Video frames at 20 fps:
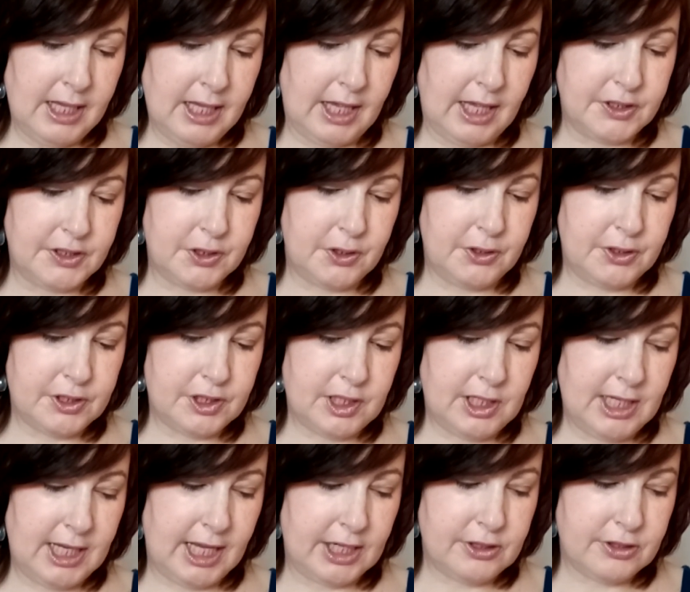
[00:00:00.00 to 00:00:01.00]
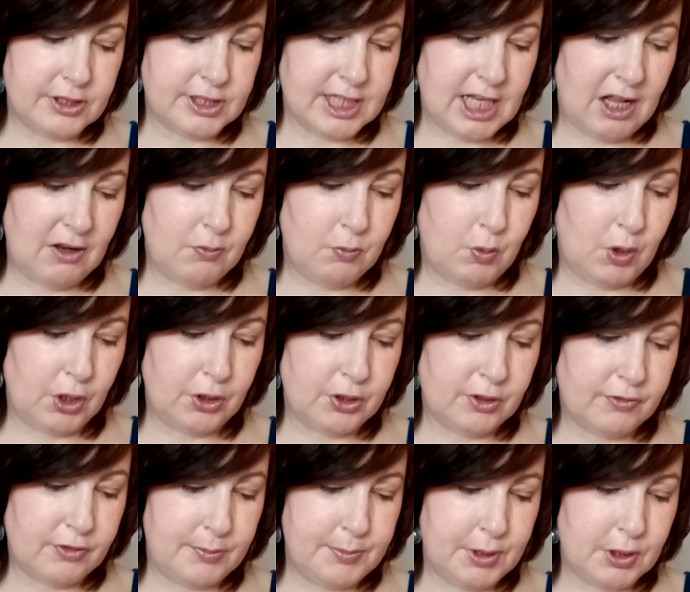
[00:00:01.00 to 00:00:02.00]
As soon as you let yourself
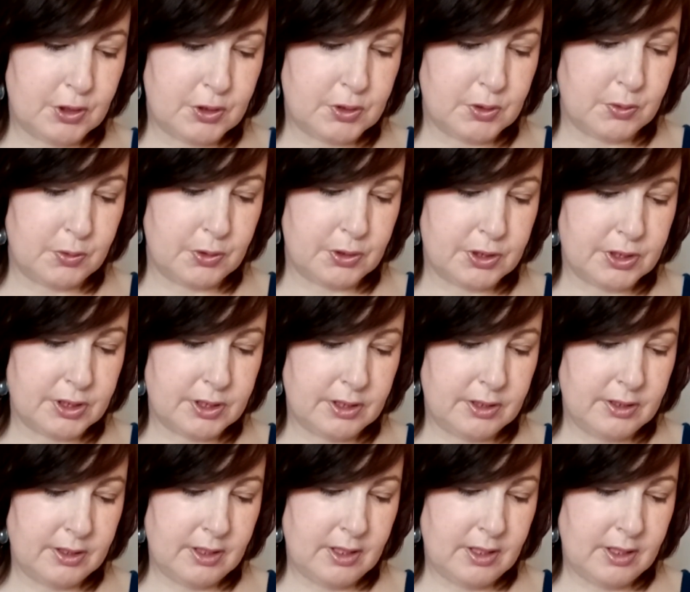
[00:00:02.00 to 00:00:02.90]
wander from your source,